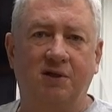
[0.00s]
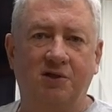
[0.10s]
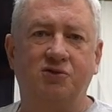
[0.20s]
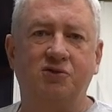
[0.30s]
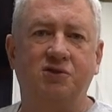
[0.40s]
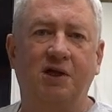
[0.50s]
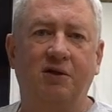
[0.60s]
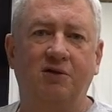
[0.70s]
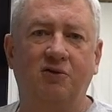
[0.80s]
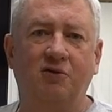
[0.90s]
issues
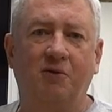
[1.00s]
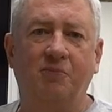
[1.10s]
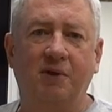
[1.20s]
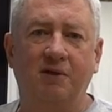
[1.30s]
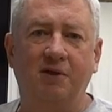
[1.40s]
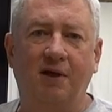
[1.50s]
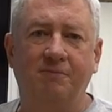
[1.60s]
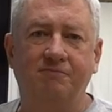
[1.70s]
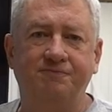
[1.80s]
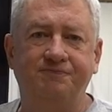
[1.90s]
tailored to your airplane
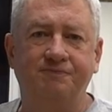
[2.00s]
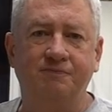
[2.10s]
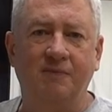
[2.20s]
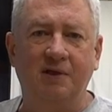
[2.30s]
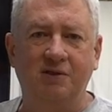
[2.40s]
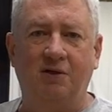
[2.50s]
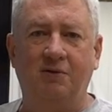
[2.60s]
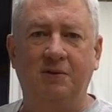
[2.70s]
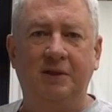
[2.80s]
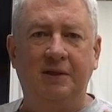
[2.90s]
type.
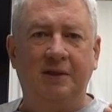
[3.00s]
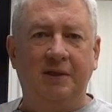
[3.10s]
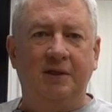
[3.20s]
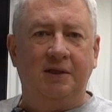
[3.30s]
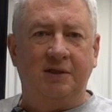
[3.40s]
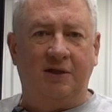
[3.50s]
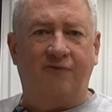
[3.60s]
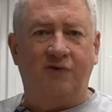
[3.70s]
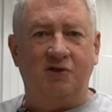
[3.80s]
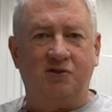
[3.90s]
So,
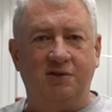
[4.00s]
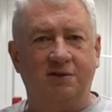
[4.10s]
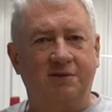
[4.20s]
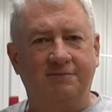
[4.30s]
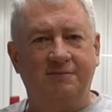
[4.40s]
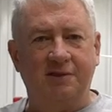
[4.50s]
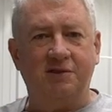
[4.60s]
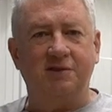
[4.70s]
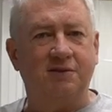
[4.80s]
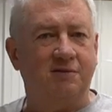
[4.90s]
definitions.
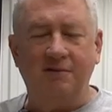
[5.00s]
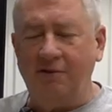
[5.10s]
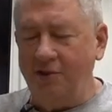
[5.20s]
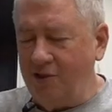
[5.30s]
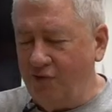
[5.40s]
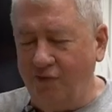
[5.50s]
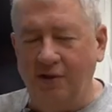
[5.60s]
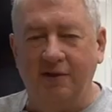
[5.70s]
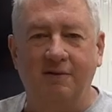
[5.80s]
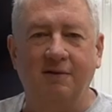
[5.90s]
Learning is
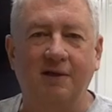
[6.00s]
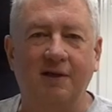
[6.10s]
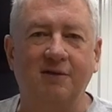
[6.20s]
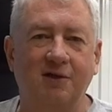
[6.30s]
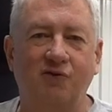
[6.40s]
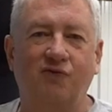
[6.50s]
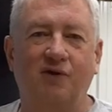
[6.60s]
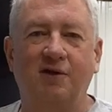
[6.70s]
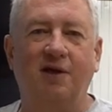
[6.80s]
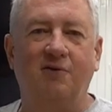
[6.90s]
fun. I think it's
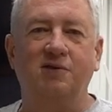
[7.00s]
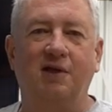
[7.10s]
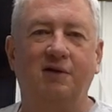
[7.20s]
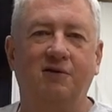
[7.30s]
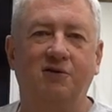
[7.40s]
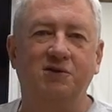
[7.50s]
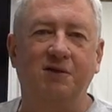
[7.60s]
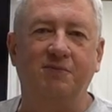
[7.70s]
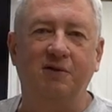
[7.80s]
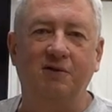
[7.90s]
fun. I always like to learn
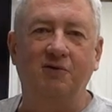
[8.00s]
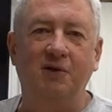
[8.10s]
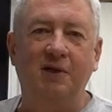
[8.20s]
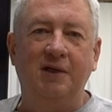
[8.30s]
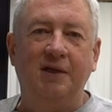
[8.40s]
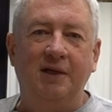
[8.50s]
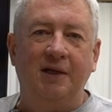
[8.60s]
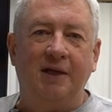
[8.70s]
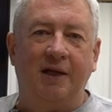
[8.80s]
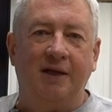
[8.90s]
something new.
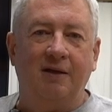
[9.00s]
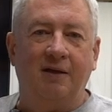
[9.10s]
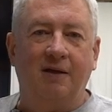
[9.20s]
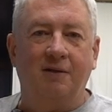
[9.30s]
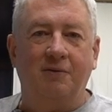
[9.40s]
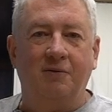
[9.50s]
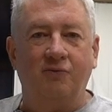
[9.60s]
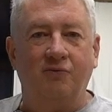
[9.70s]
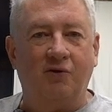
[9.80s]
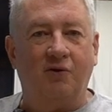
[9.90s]
And
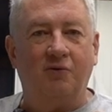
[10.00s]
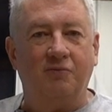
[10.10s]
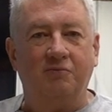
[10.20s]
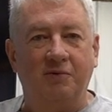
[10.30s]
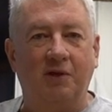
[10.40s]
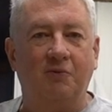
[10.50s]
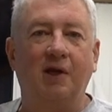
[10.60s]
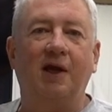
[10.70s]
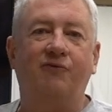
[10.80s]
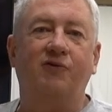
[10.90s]
so that we're
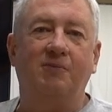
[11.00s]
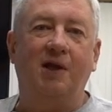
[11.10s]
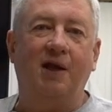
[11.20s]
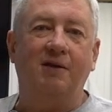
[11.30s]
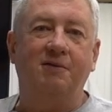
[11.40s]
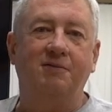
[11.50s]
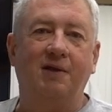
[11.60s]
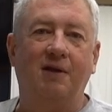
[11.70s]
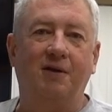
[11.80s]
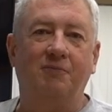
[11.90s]
going to have some of that.
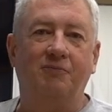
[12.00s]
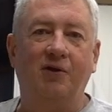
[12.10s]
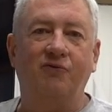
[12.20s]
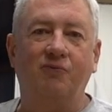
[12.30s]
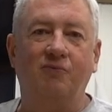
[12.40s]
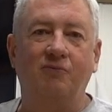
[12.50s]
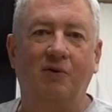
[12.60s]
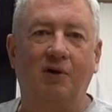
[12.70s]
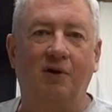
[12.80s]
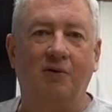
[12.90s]
Plus,
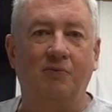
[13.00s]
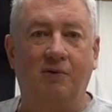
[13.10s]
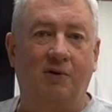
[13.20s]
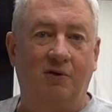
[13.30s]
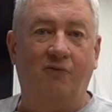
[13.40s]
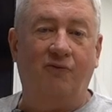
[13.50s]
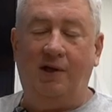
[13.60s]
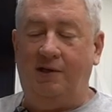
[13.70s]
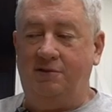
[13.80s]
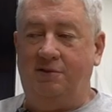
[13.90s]
we're going to go
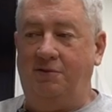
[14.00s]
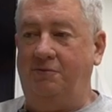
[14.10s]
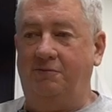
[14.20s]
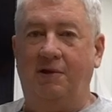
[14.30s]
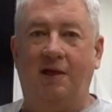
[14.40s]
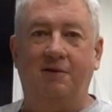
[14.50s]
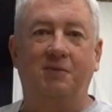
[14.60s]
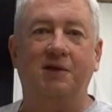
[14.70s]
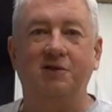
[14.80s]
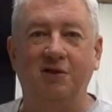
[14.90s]
flying, so how you're
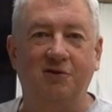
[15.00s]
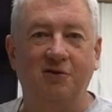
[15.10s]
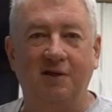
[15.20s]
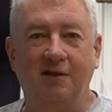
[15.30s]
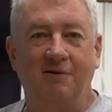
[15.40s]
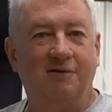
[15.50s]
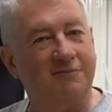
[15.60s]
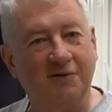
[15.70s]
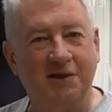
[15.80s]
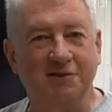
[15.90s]
mixing the two together,
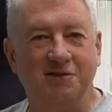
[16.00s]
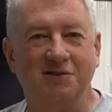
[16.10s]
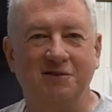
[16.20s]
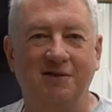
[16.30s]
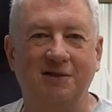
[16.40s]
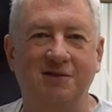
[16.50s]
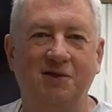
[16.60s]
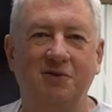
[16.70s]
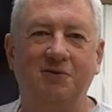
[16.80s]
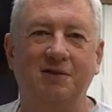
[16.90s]
well, that's just, it's a
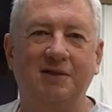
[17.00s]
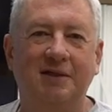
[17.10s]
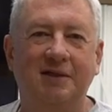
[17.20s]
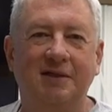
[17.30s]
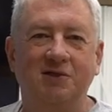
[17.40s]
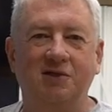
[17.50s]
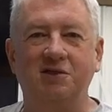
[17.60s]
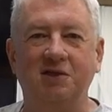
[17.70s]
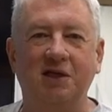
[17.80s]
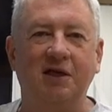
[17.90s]
hoot. So
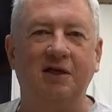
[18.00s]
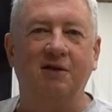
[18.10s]
let's dig in